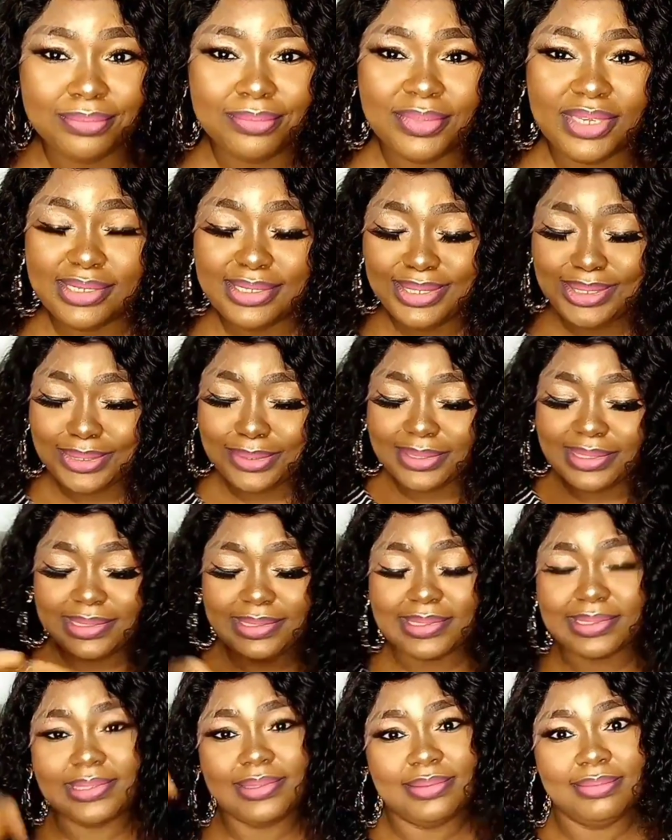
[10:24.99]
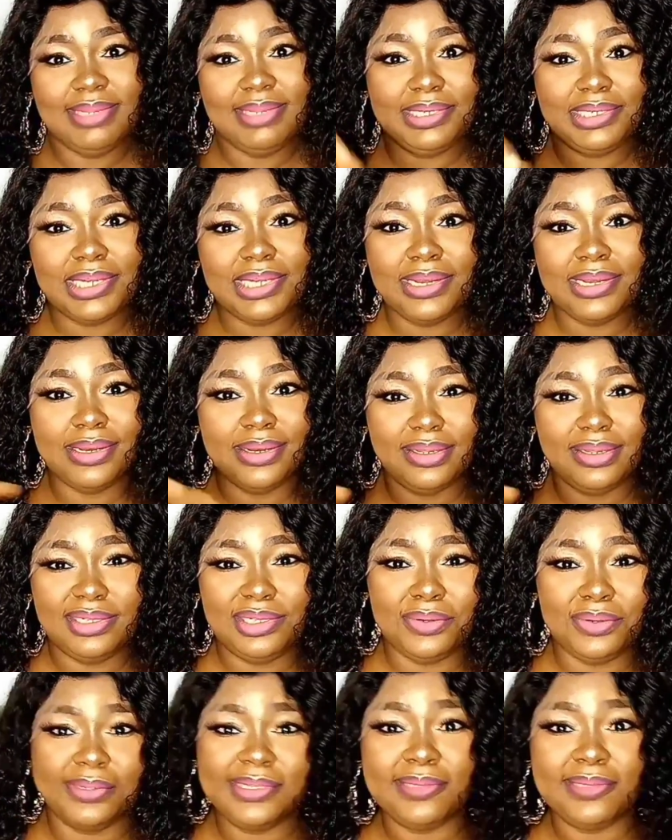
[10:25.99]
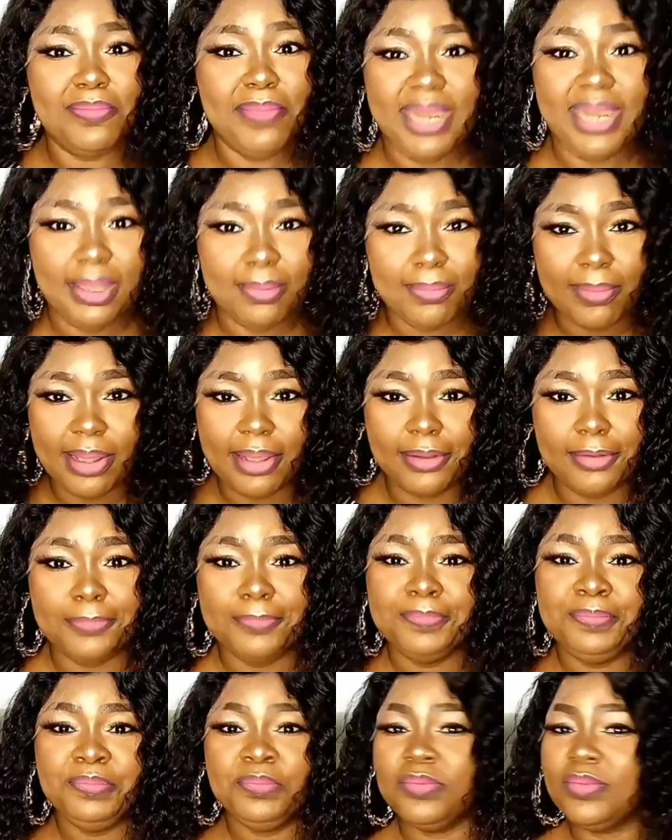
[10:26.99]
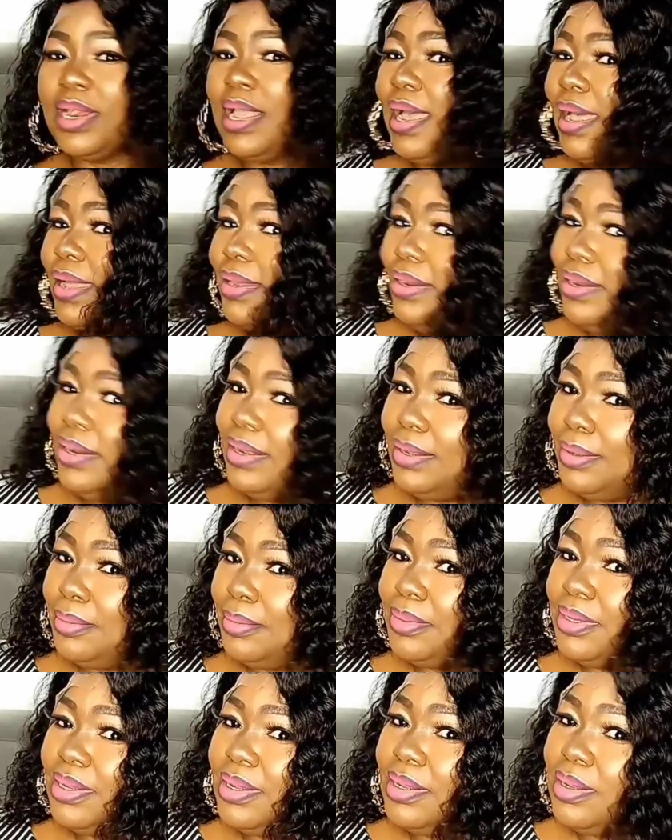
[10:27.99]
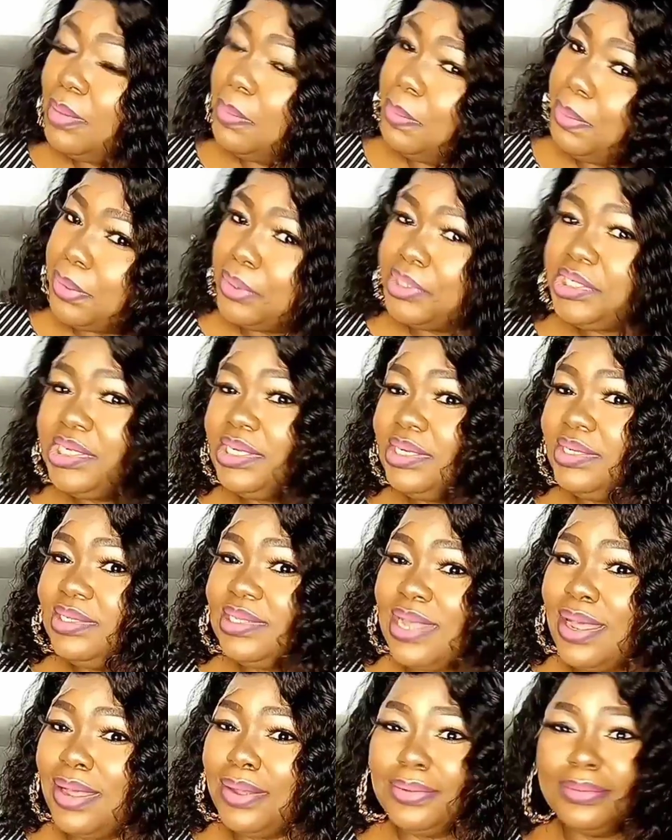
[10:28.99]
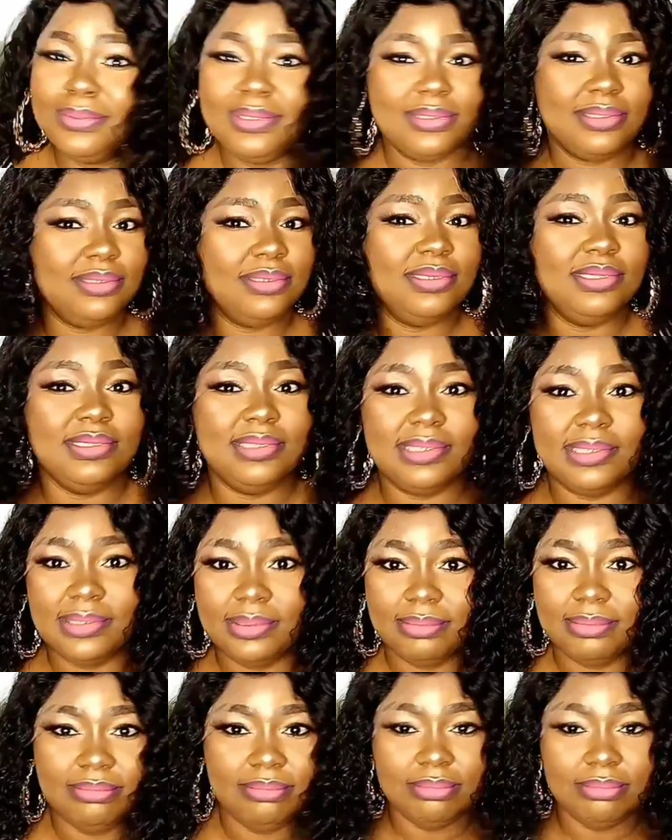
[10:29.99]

It's just the shading is just minimal, and brushing it out is